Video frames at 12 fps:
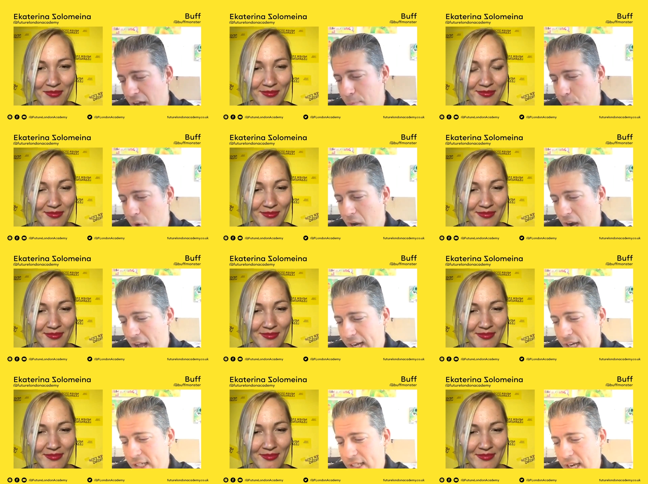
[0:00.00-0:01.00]
Speaker 1: uh, but
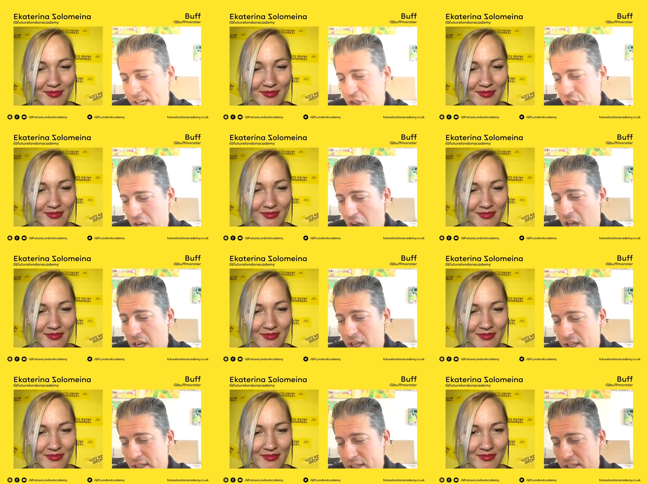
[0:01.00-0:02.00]
I can take
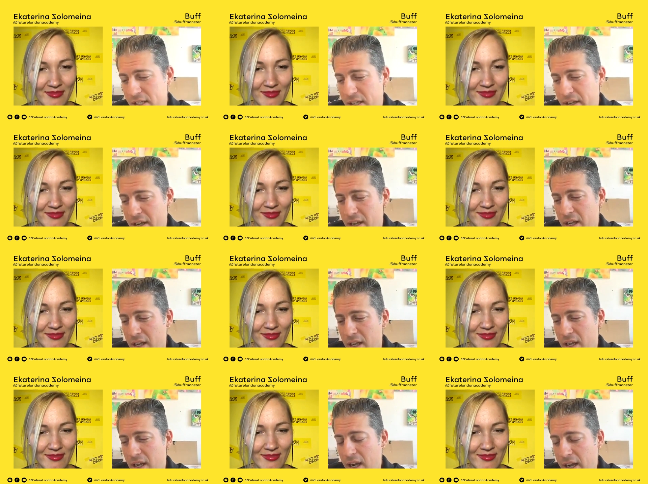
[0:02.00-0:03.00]
solace
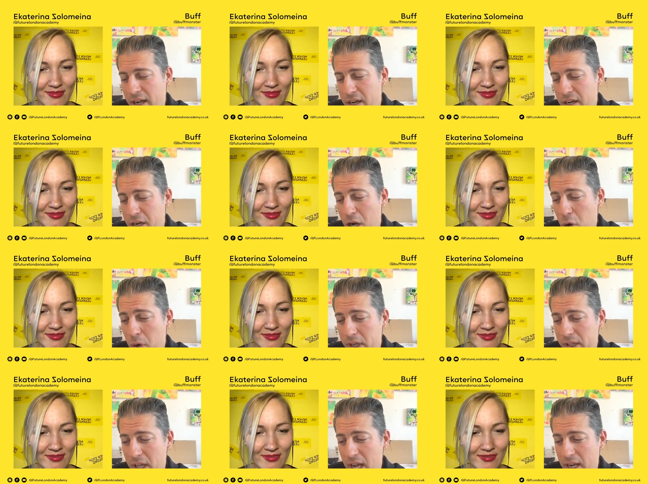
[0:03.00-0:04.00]
and
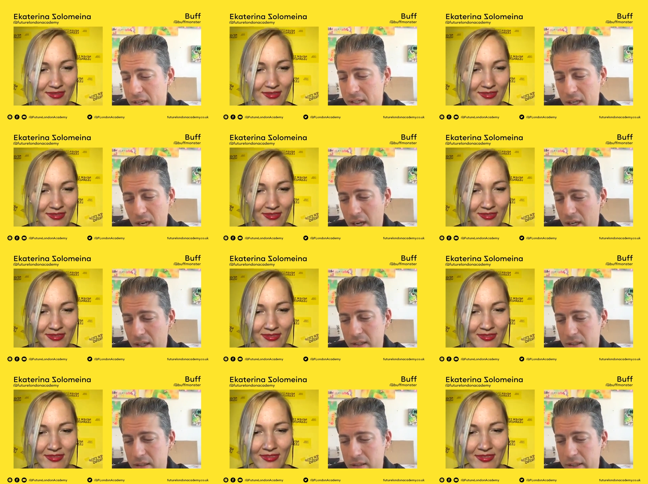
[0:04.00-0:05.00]
knowing that uh,
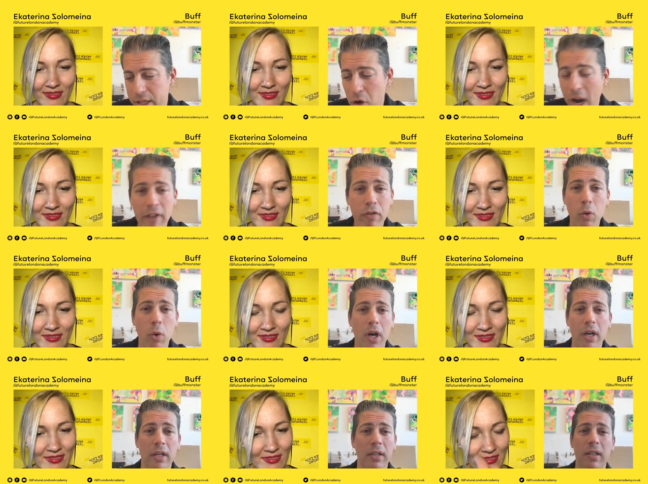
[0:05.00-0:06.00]
you know
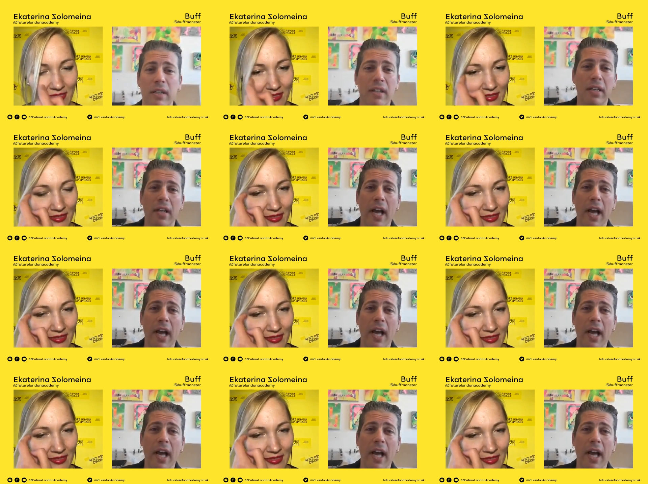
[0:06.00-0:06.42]
everyone